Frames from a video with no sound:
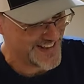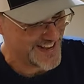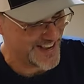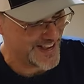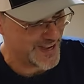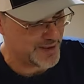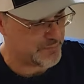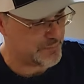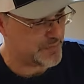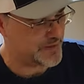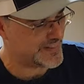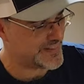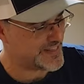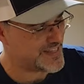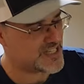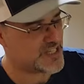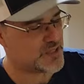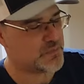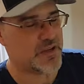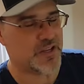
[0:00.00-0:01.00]
But
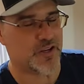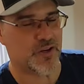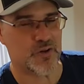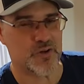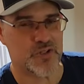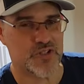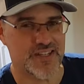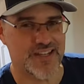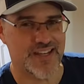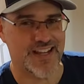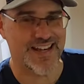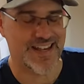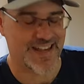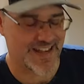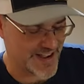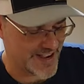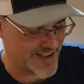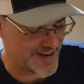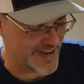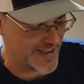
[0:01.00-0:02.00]
these speakers did
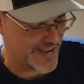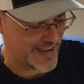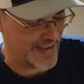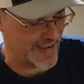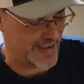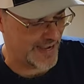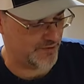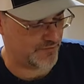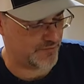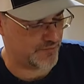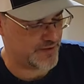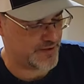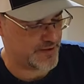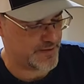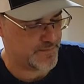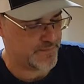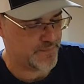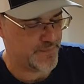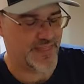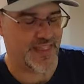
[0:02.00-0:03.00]
not have
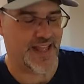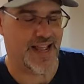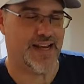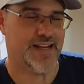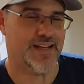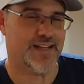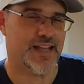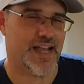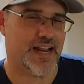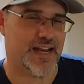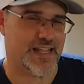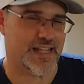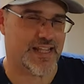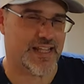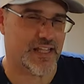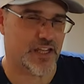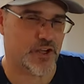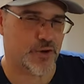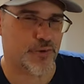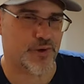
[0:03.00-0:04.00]
that kind of
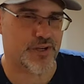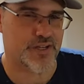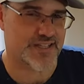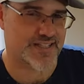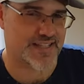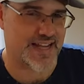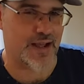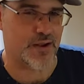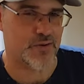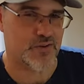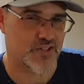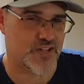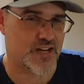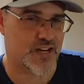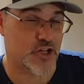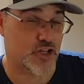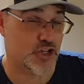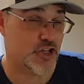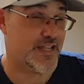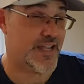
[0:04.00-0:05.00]
eerie
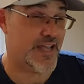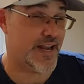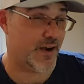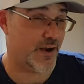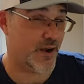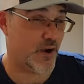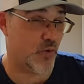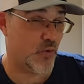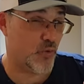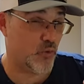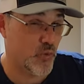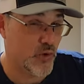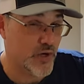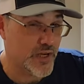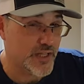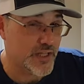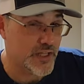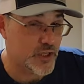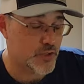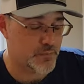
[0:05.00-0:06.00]
soundstage you get on a
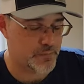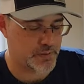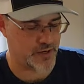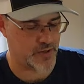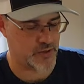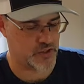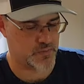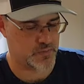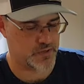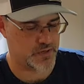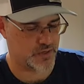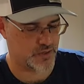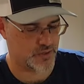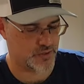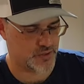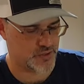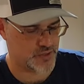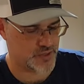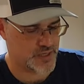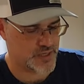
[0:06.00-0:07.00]
really good pair of
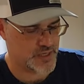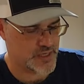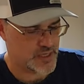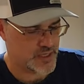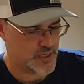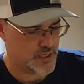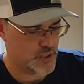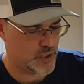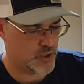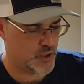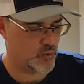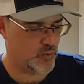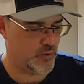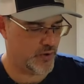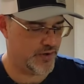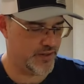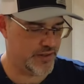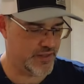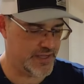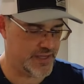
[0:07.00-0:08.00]
speakers,
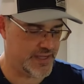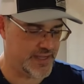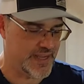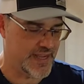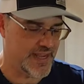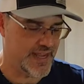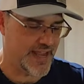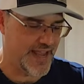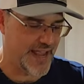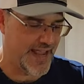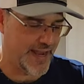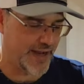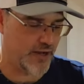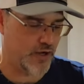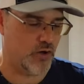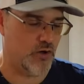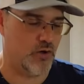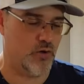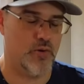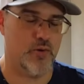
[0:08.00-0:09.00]
where the
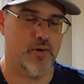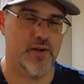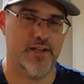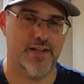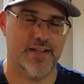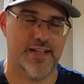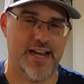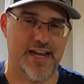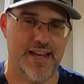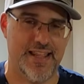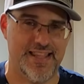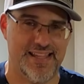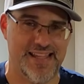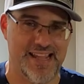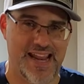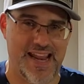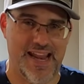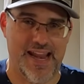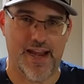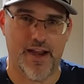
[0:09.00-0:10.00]
echo and kind of the
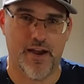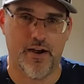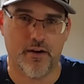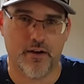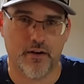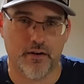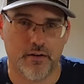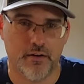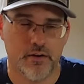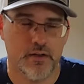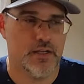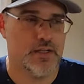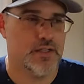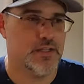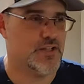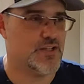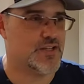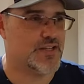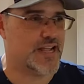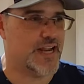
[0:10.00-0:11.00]
air
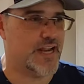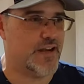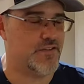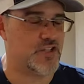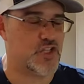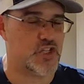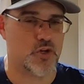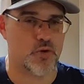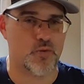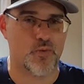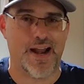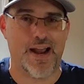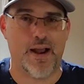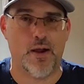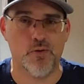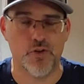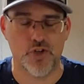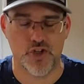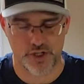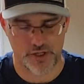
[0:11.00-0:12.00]
just kind of
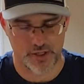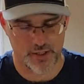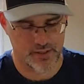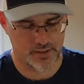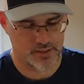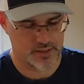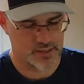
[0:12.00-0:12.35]
surrounds you.